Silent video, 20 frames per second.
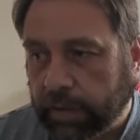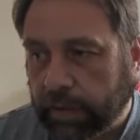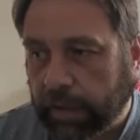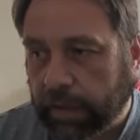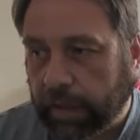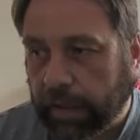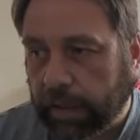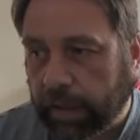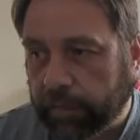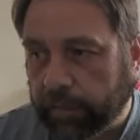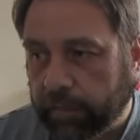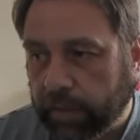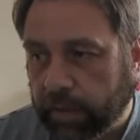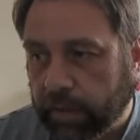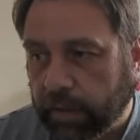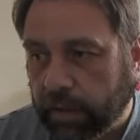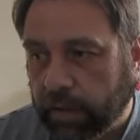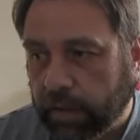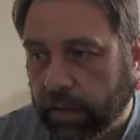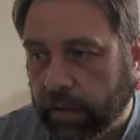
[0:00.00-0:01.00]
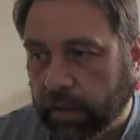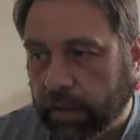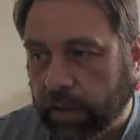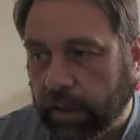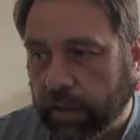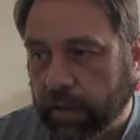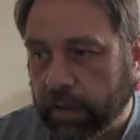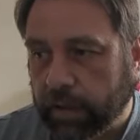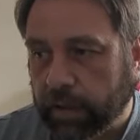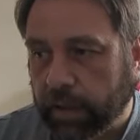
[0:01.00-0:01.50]
That
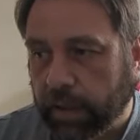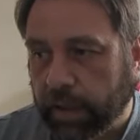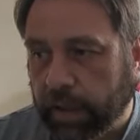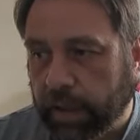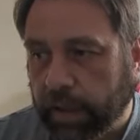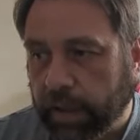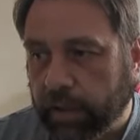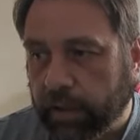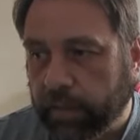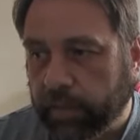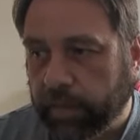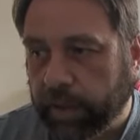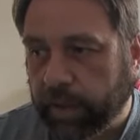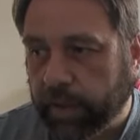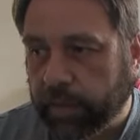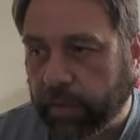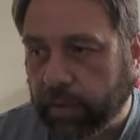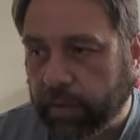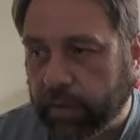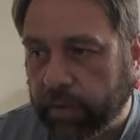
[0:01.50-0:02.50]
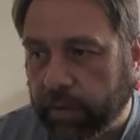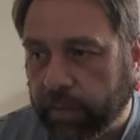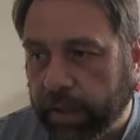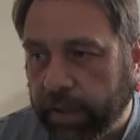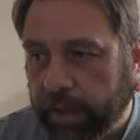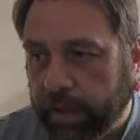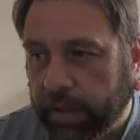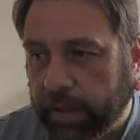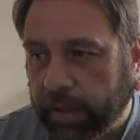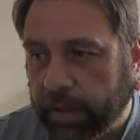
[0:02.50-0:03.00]
looks like that could be a
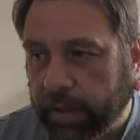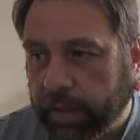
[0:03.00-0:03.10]
possibility.